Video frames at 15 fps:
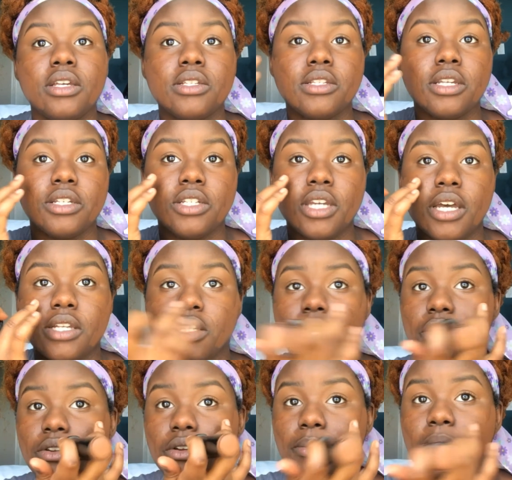such as
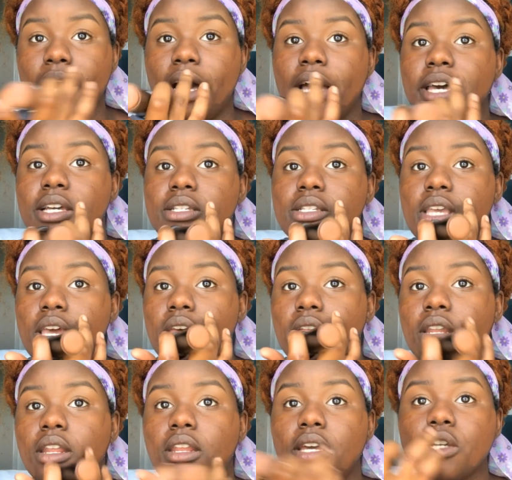under my eyes
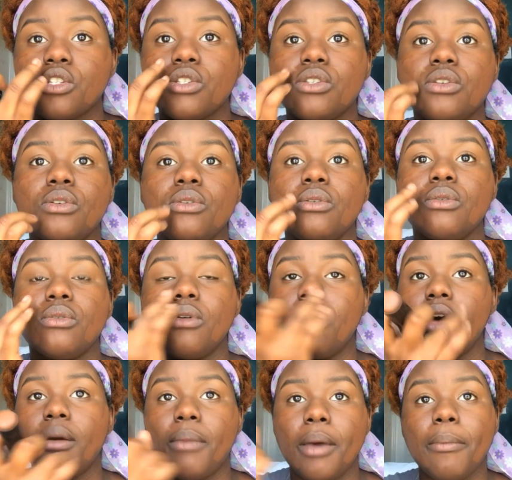and next to
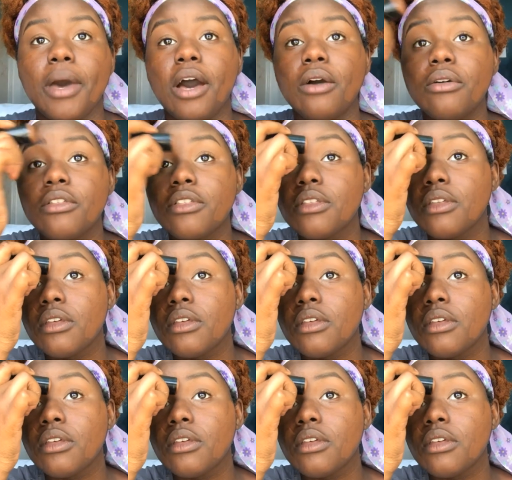my mouth,